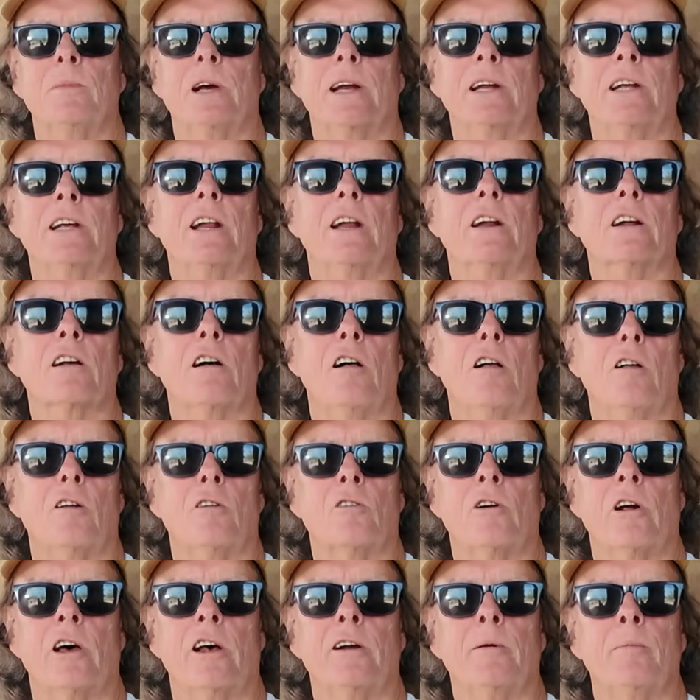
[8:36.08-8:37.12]
them, I can get a
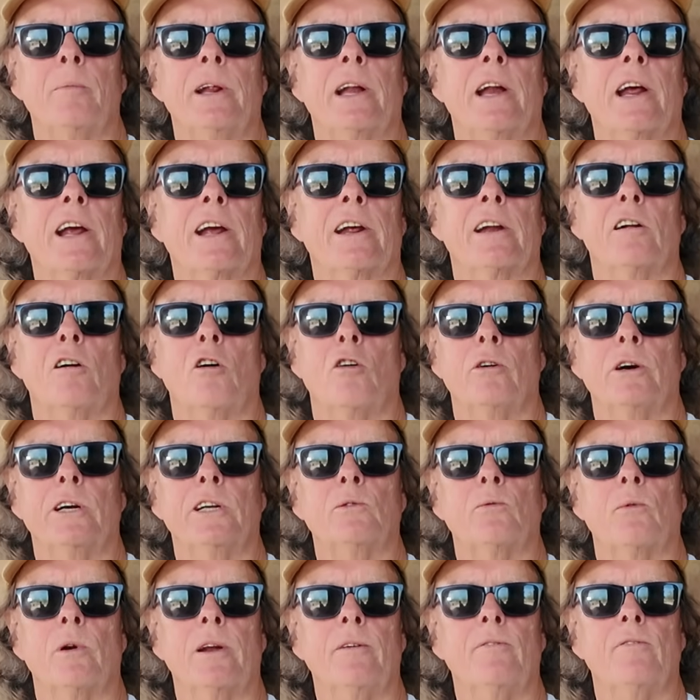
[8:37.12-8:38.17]
collar on them and I can
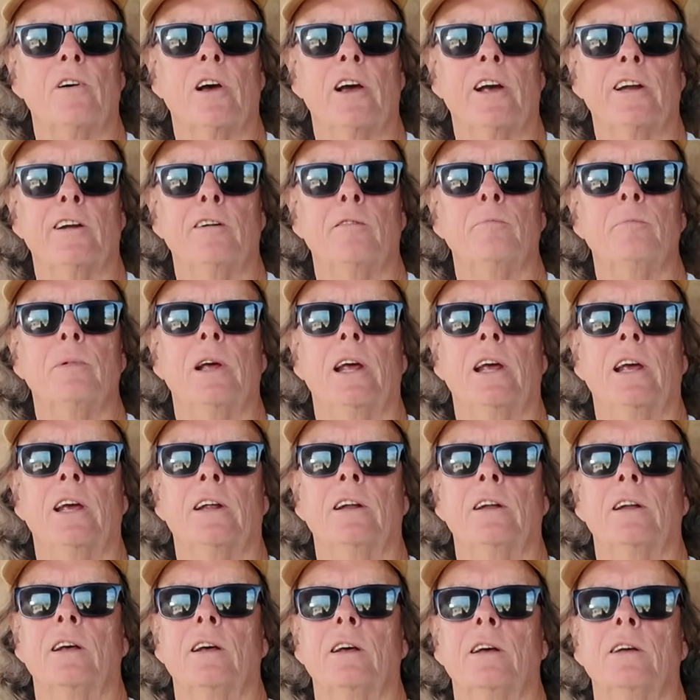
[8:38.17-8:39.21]
always re-find them
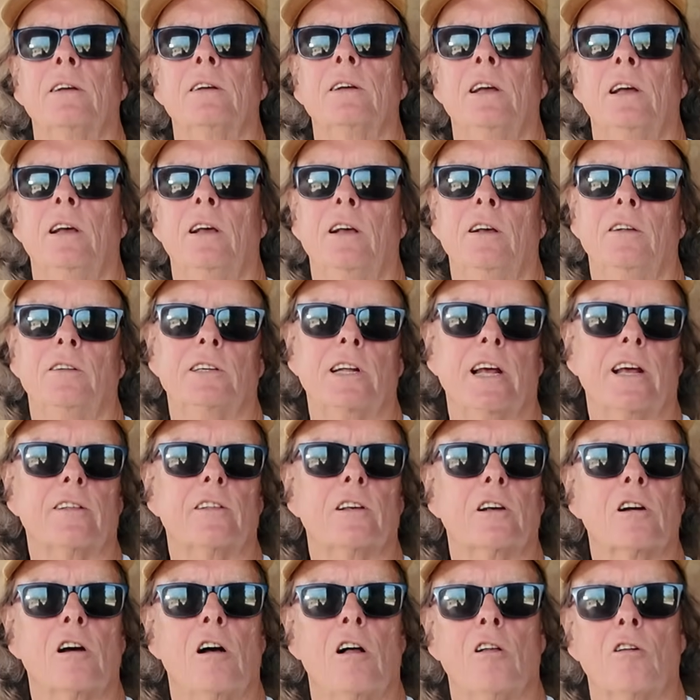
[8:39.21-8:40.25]
and uh,
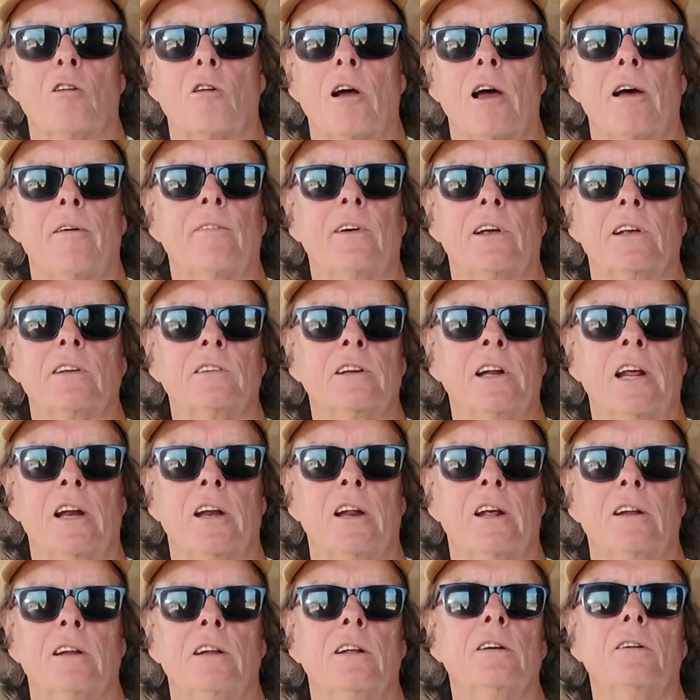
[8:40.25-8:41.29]
take the collar off as
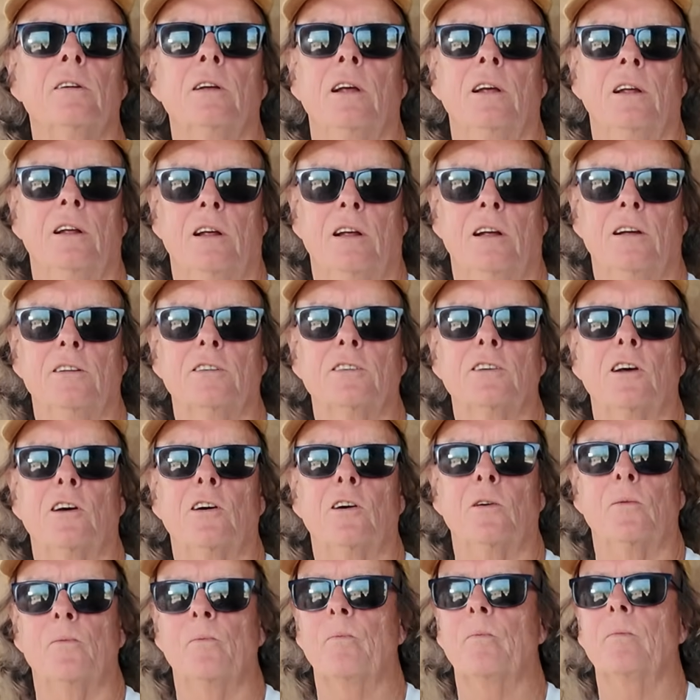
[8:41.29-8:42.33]
needed.
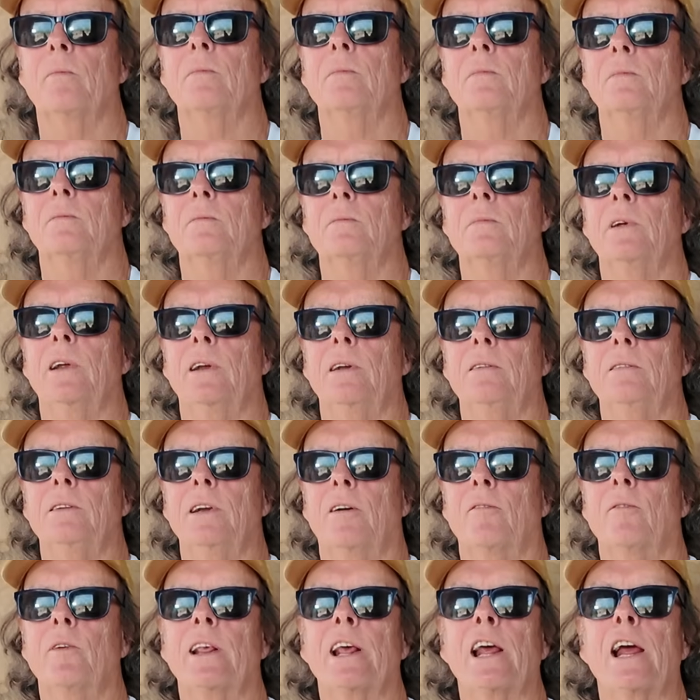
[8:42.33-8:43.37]
So
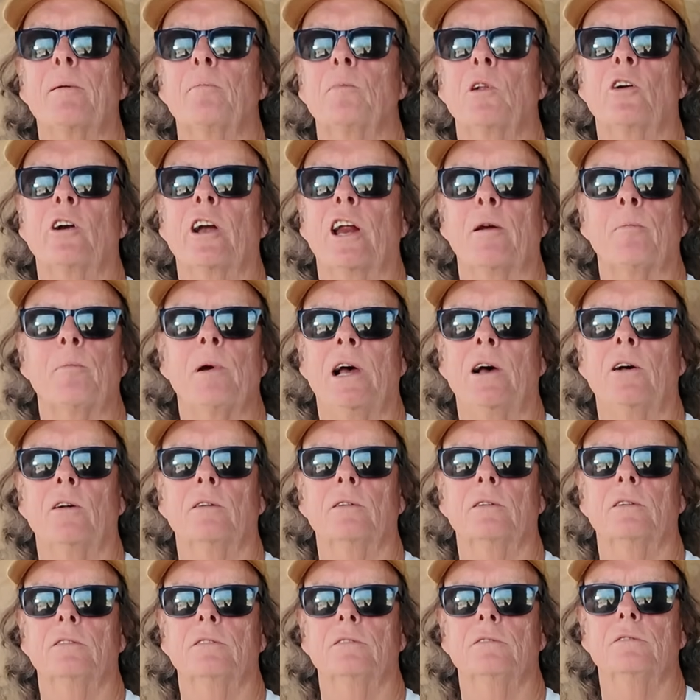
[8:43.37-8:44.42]
everything I'm learning
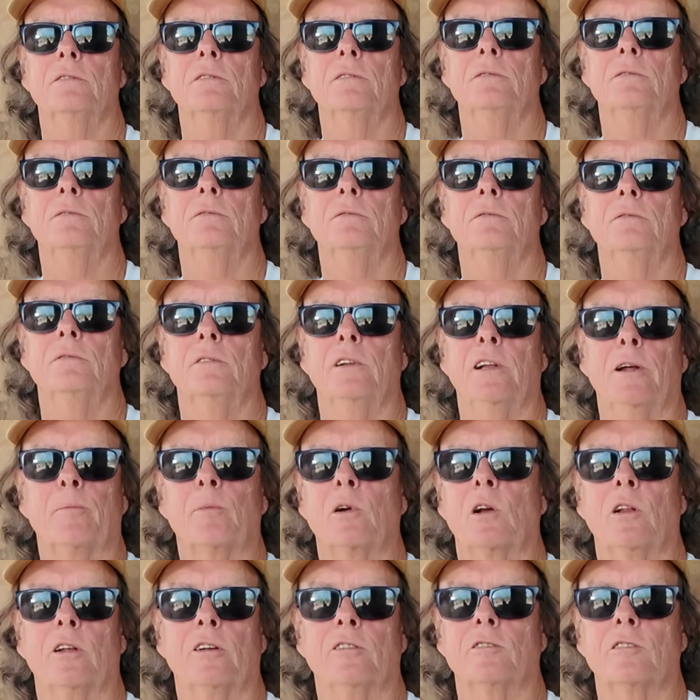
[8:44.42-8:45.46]
about
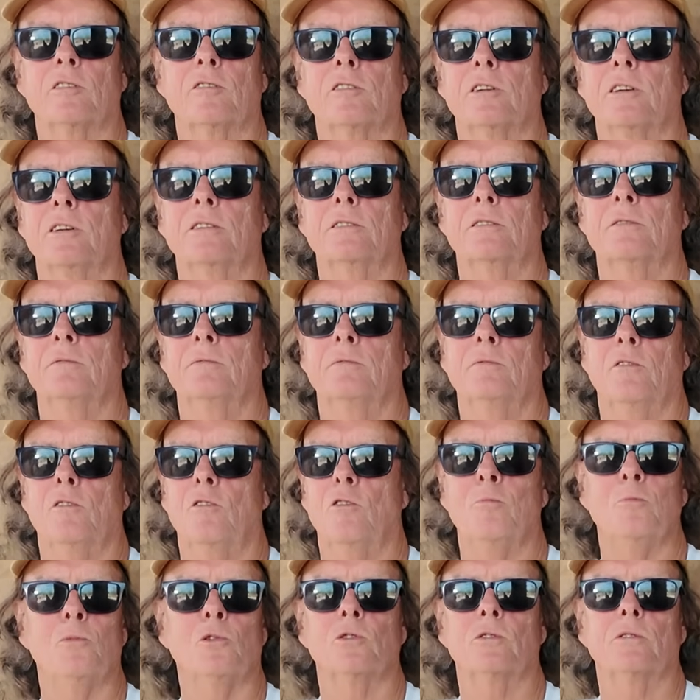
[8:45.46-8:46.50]
leopard lizards is
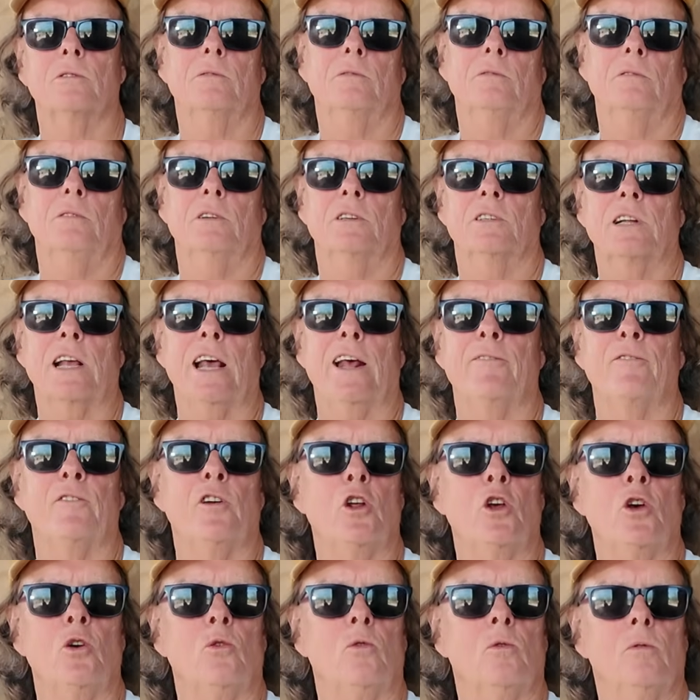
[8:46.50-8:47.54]
almost, it's kind of
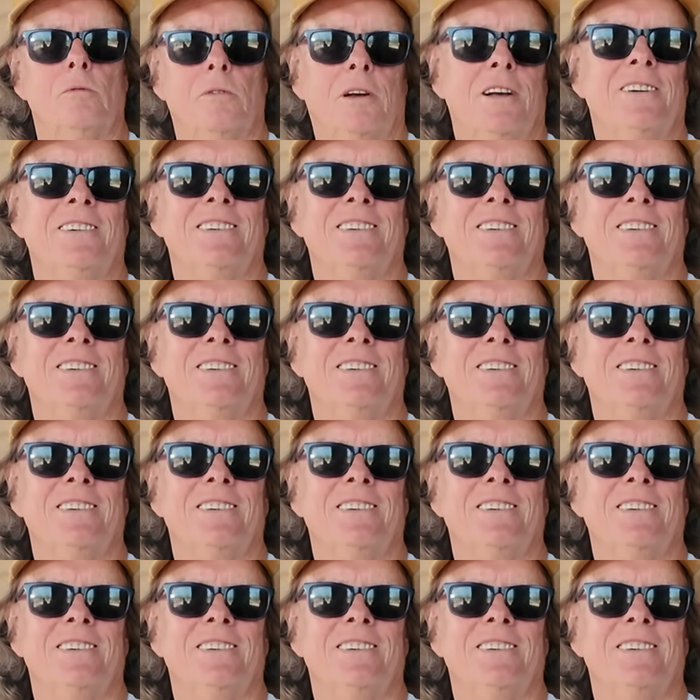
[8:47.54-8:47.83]
new.